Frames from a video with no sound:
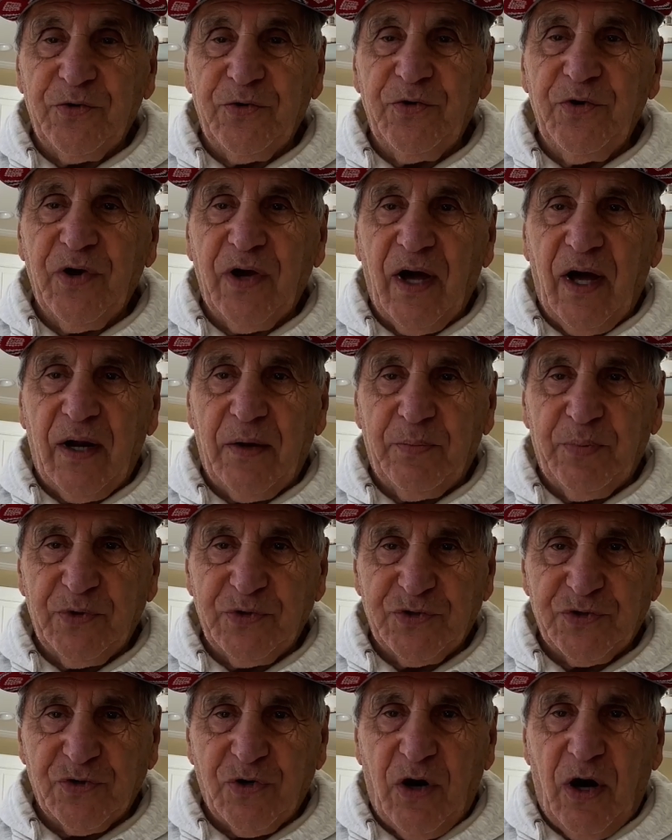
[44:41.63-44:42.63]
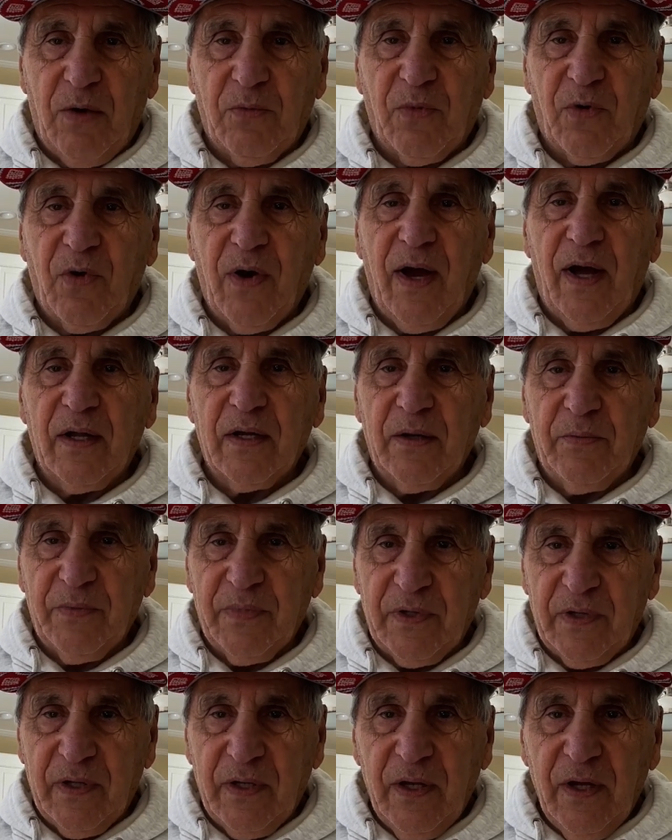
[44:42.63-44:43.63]
You got to put your arm around them
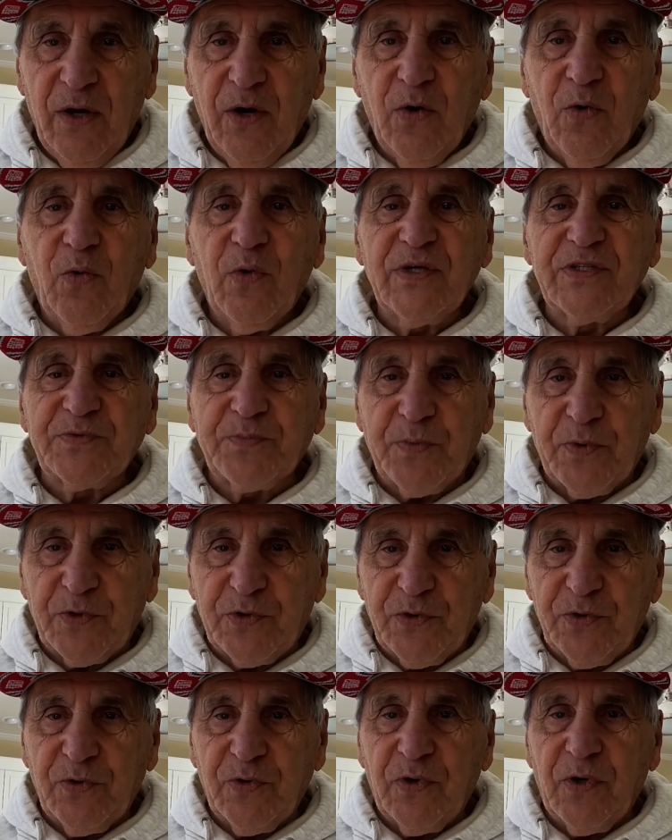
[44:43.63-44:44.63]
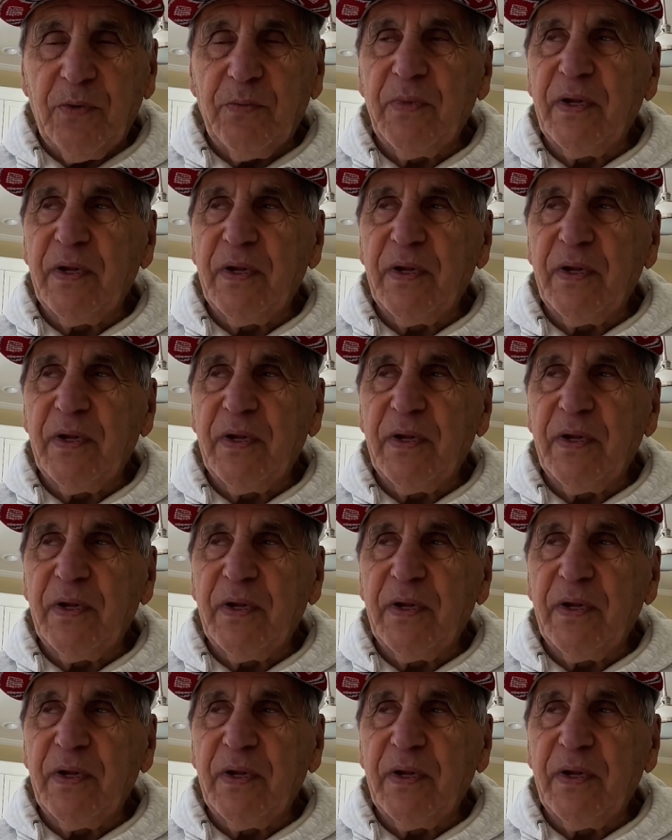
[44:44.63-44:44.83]
and whisper to him.